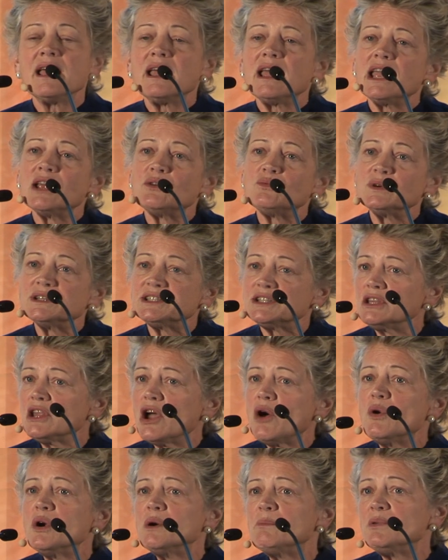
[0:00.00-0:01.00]
It was
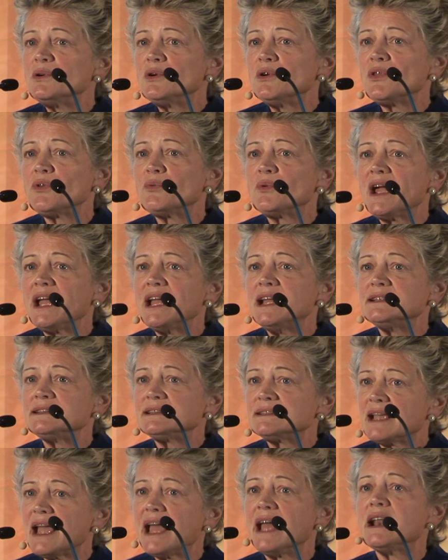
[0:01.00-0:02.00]
lower birth
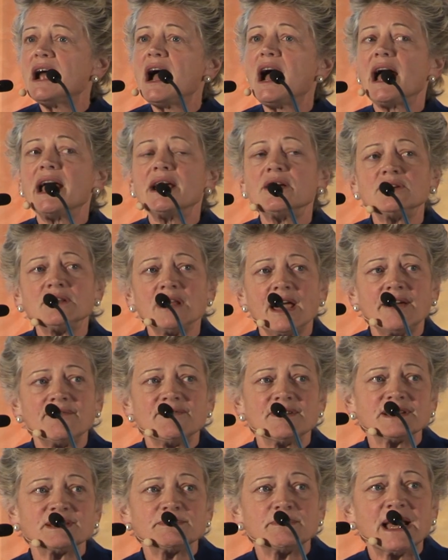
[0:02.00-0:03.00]
rates and higher
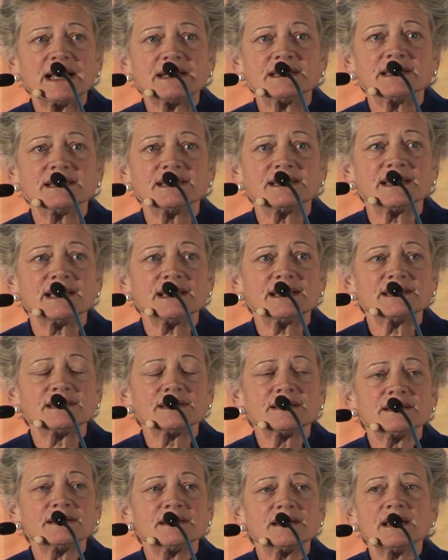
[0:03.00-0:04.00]
life expectancies,